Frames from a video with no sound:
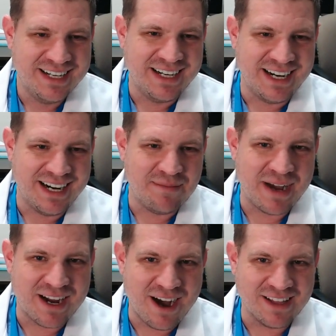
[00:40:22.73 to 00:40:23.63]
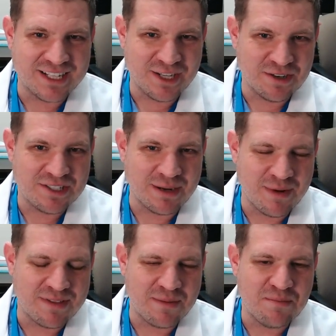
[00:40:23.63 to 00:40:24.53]
uh, my colleagues know some of
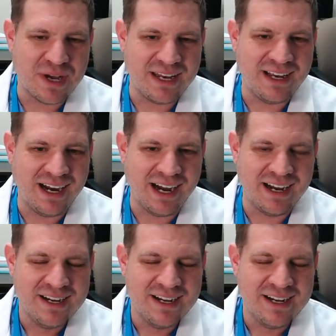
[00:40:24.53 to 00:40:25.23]
them, but uh,